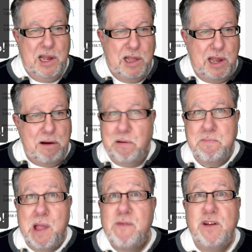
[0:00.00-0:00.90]
There,
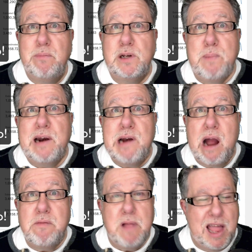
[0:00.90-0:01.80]
I feel much better
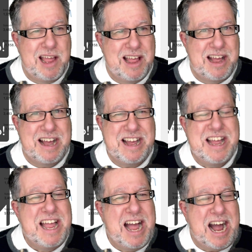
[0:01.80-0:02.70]
now.
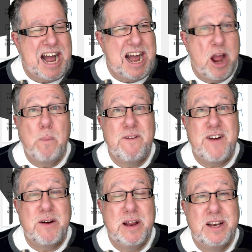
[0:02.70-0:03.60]
I hope you
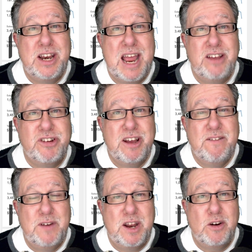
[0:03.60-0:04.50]
found today's
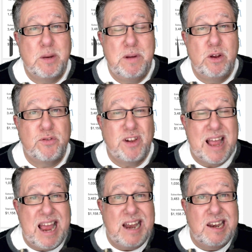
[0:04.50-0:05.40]
video to be useful
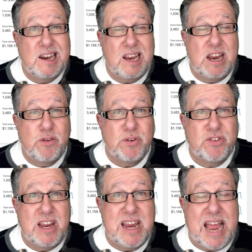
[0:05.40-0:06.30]
and
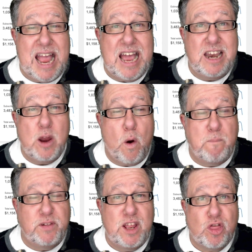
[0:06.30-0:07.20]
interesting and
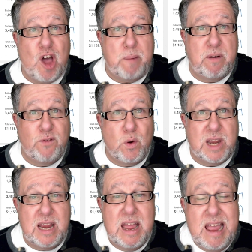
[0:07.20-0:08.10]
hopefully
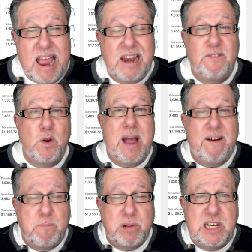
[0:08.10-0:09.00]
thought-provoking. And if you
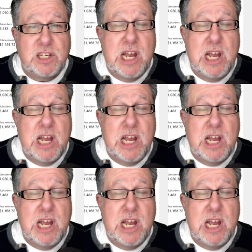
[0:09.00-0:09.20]
have, please